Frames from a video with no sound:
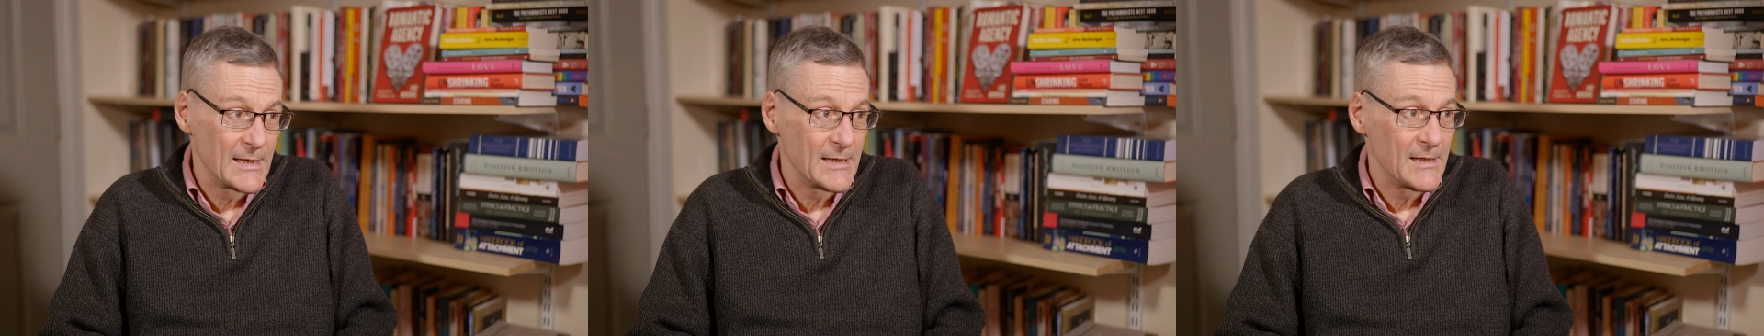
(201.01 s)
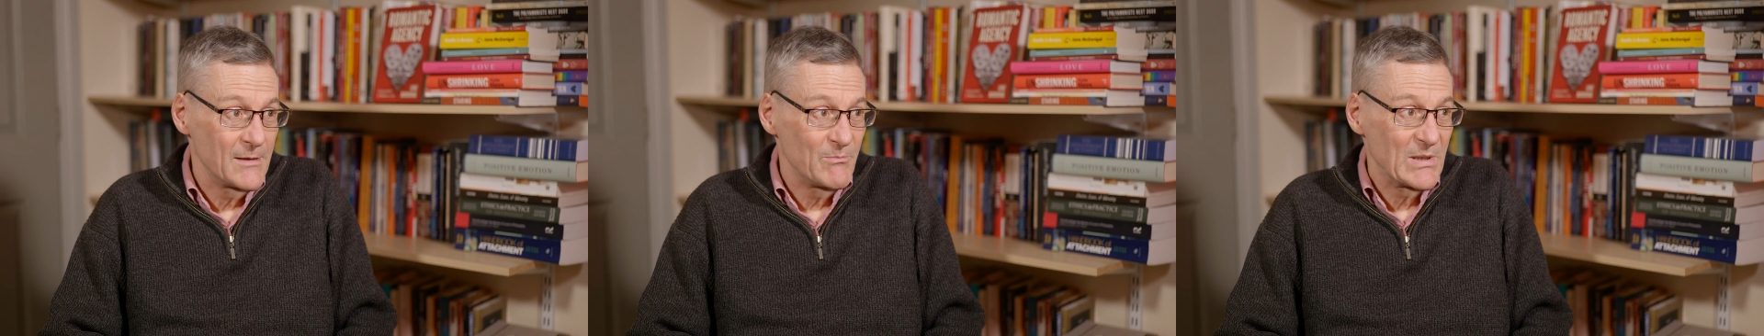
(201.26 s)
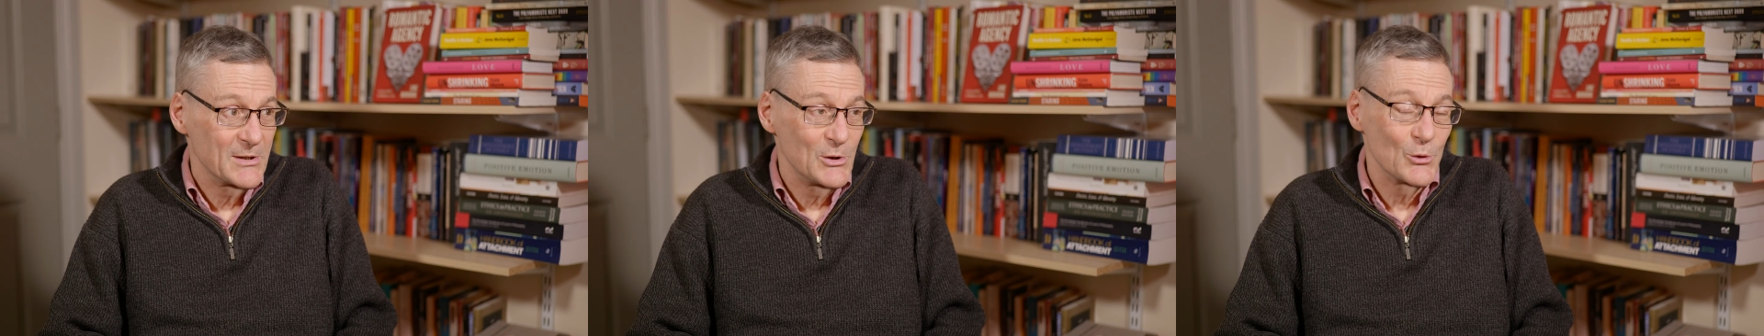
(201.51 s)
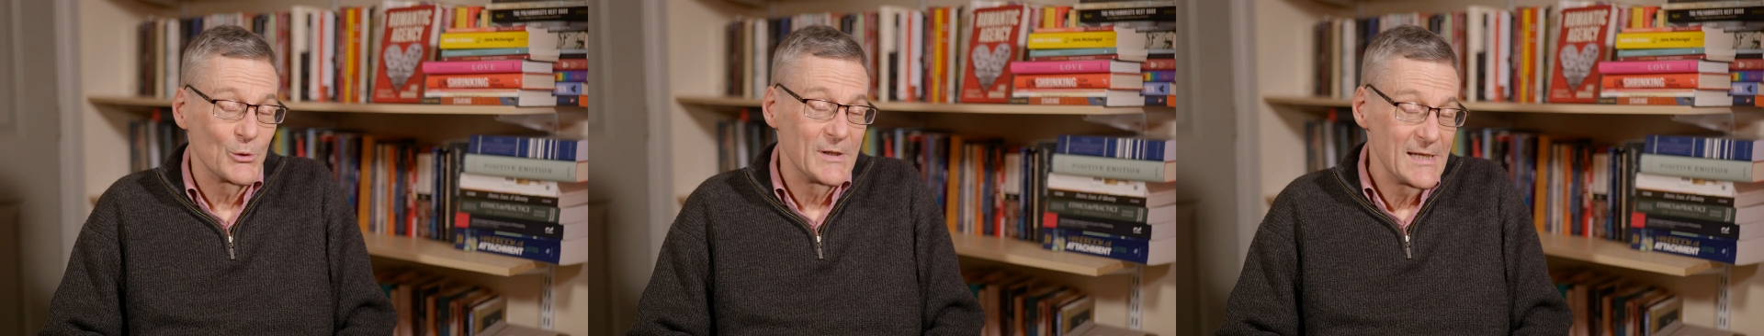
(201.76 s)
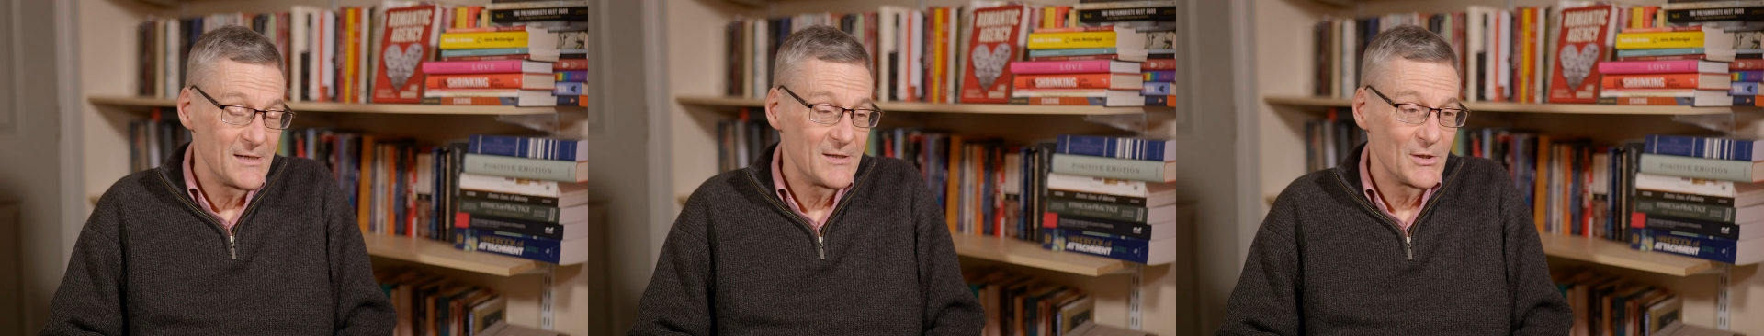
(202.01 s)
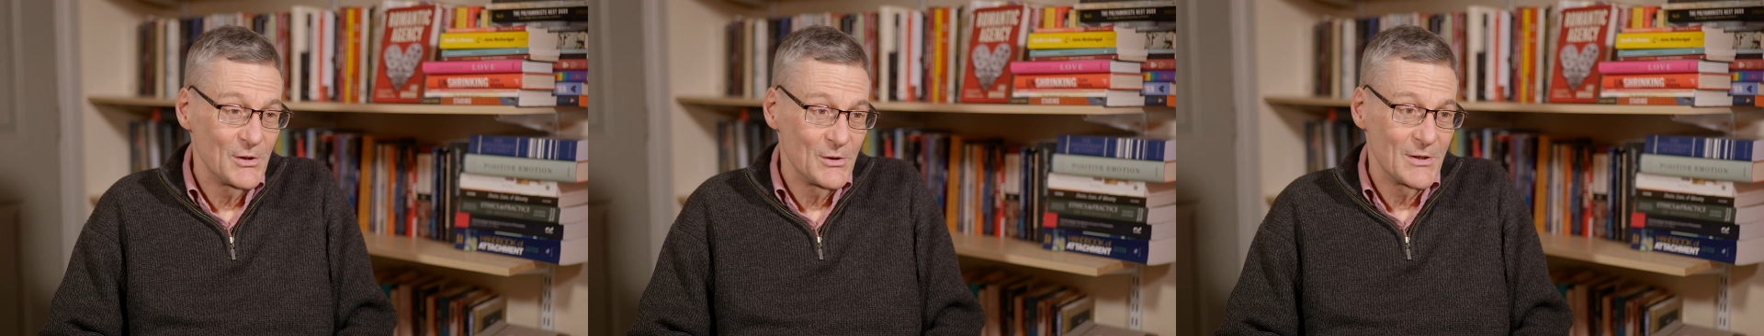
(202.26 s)
but you'll need
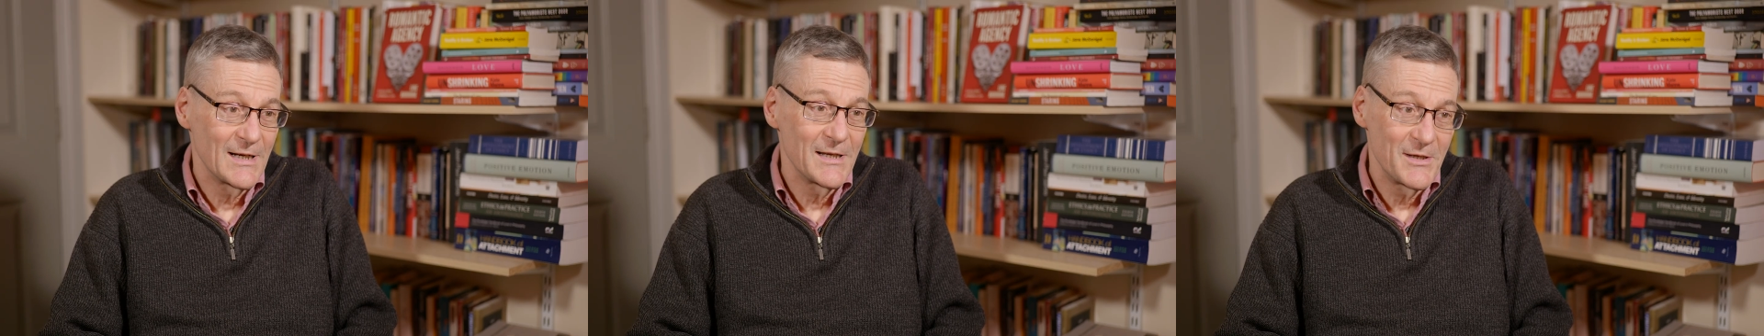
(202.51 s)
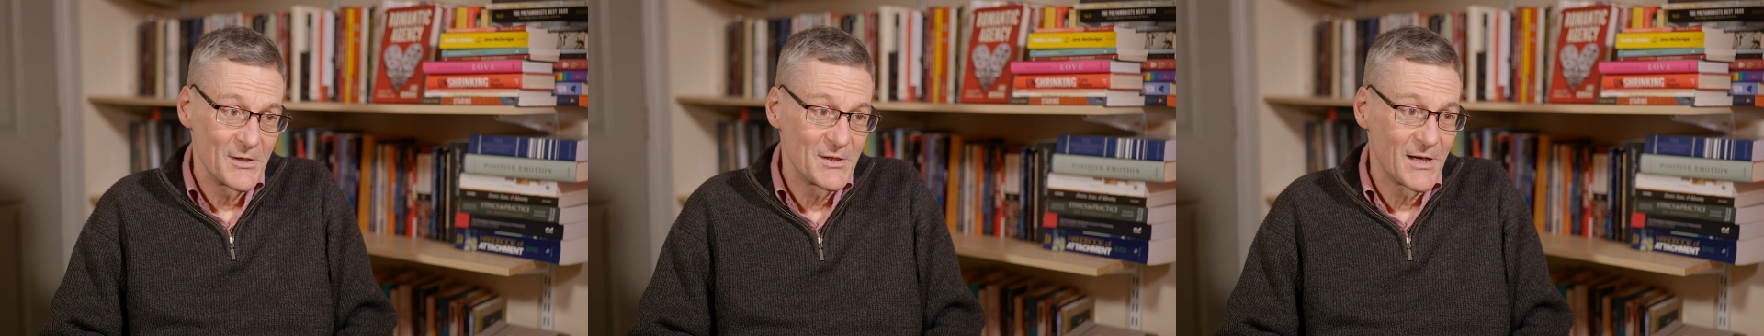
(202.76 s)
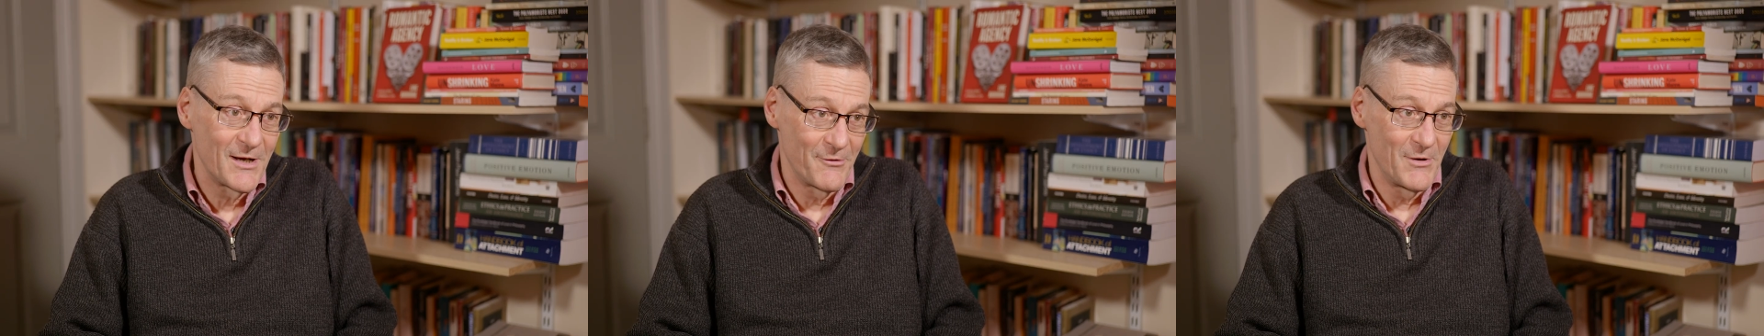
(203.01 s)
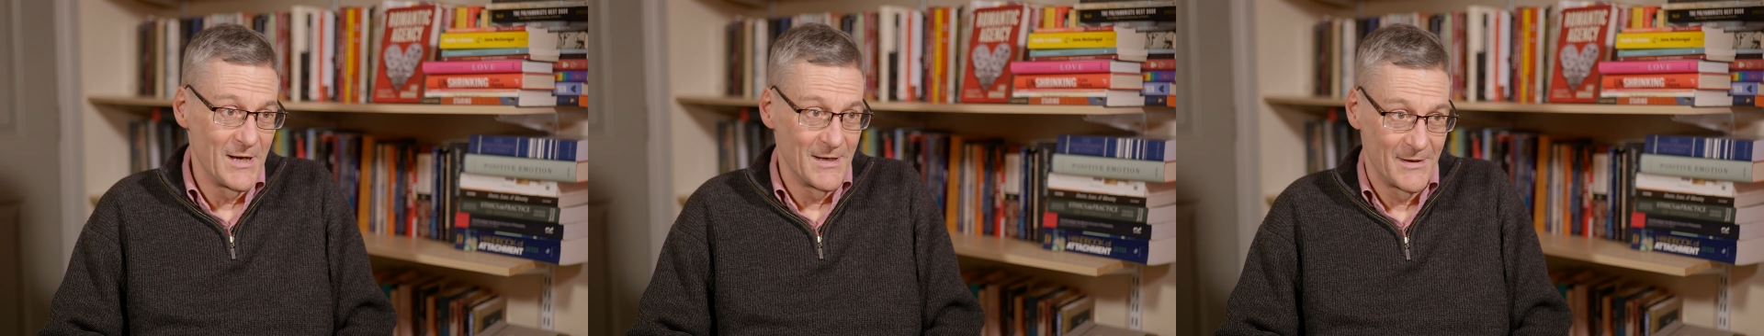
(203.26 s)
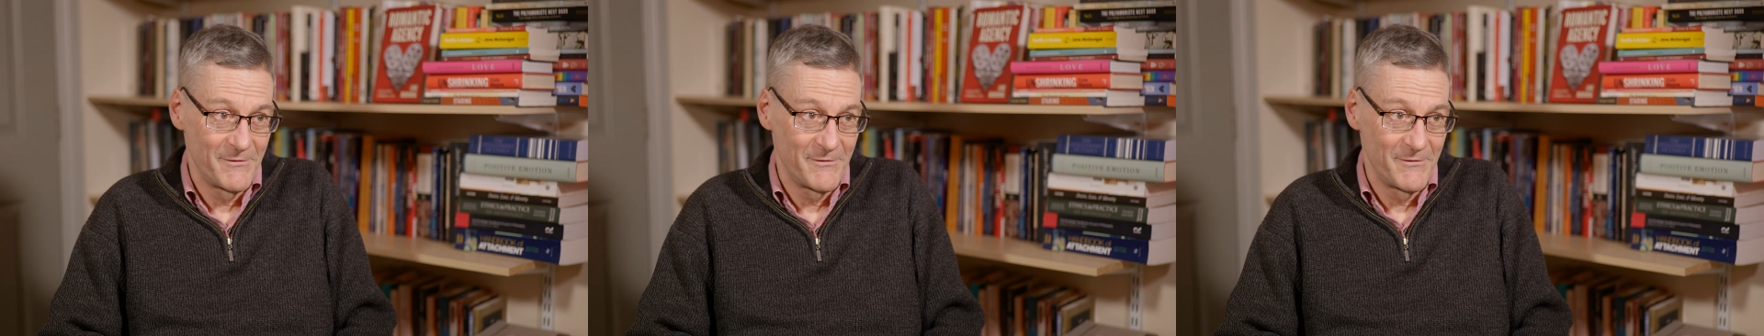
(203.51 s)
to clear your diary